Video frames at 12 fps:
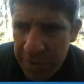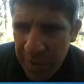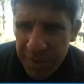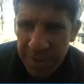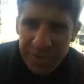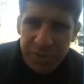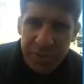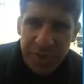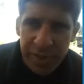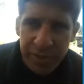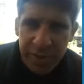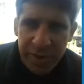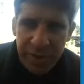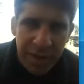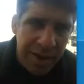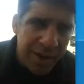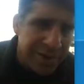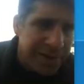Something associated with it.
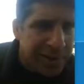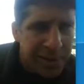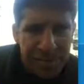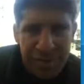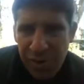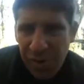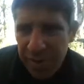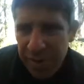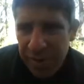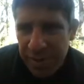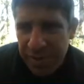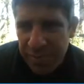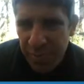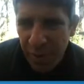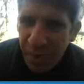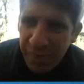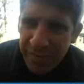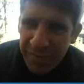You could also argue it's
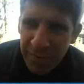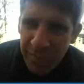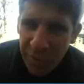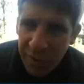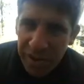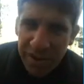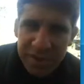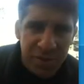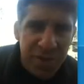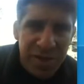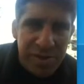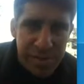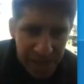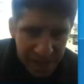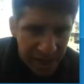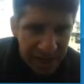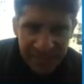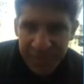part of him, really, so it could be
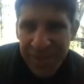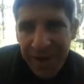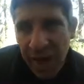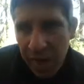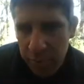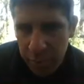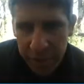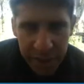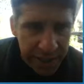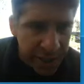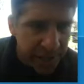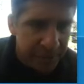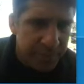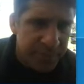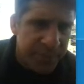they kind of blend together.